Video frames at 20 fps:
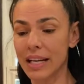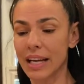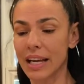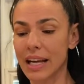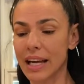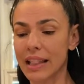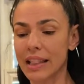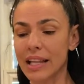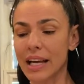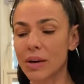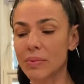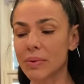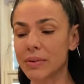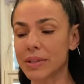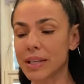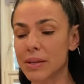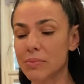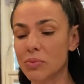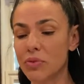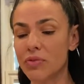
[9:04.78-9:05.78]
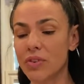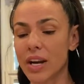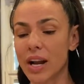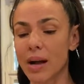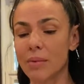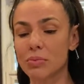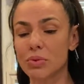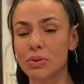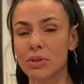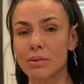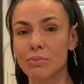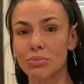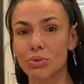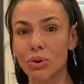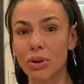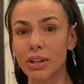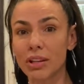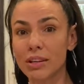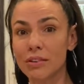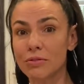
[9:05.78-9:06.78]
and then I'm gonna move it up to the
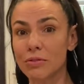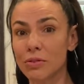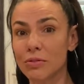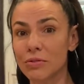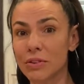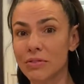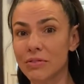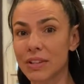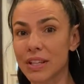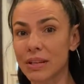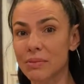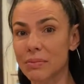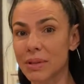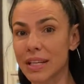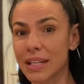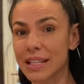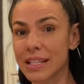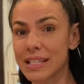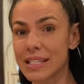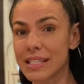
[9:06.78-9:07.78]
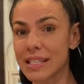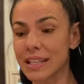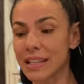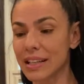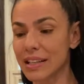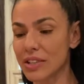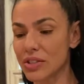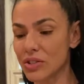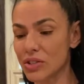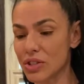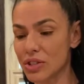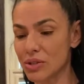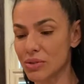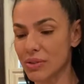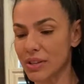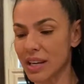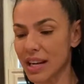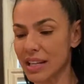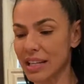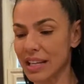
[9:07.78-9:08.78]
broiler for 15 minutes, just to
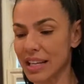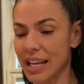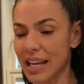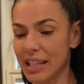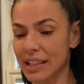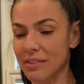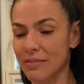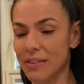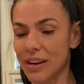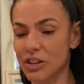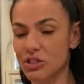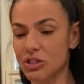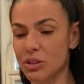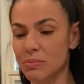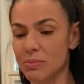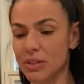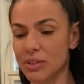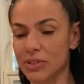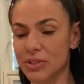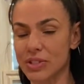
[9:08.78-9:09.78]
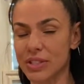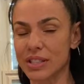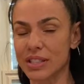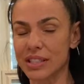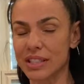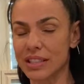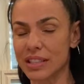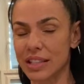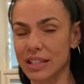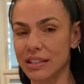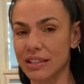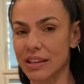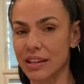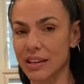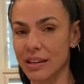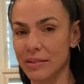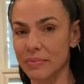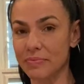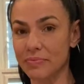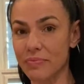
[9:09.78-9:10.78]
kind of get the vegetables
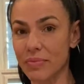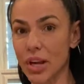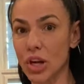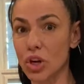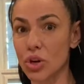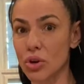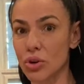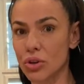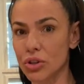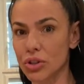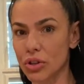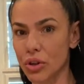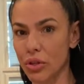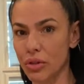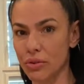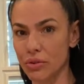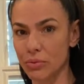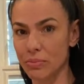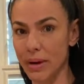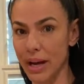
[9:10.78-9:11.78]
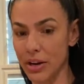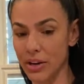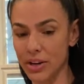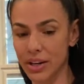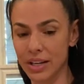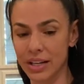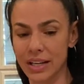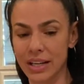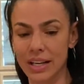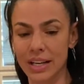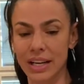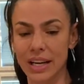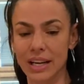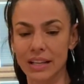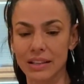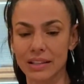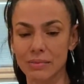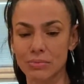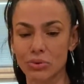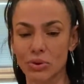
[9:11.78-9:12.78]
cooked through better.
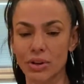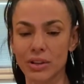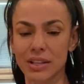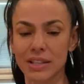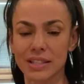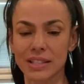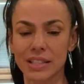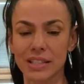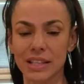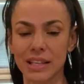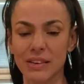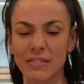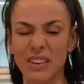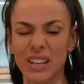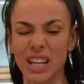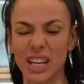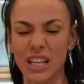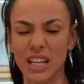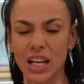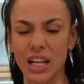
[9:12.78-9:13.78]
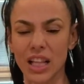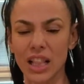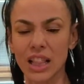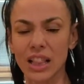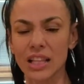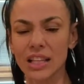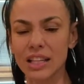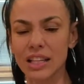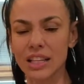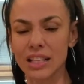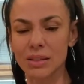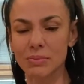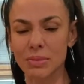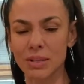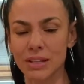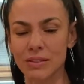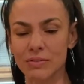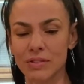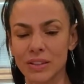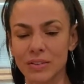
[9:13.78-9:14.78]
And the broiler is gonna give it like a little
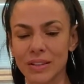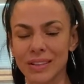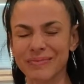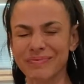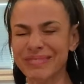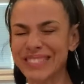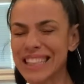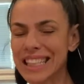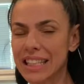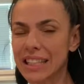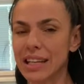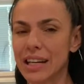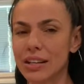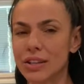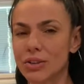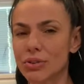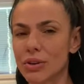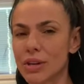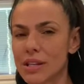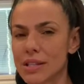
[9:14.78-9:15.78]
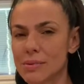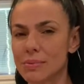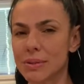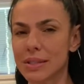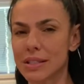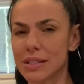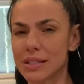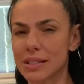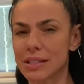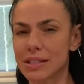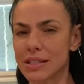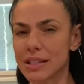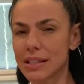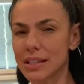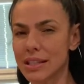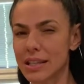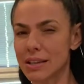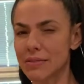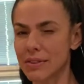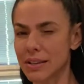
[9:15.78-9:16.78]
bit of a, not crust, but it's just
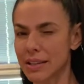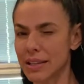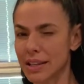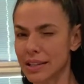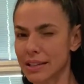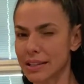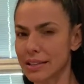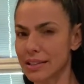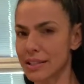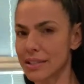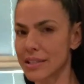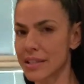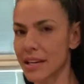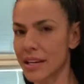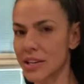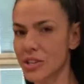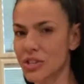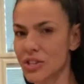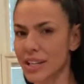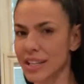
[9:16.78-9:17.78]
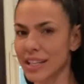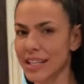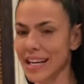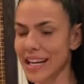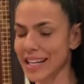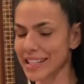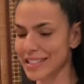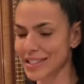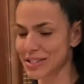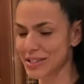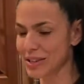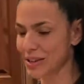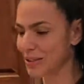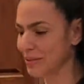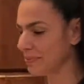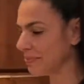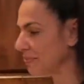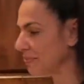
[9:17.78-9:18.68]
gonna give it that touch at the end. So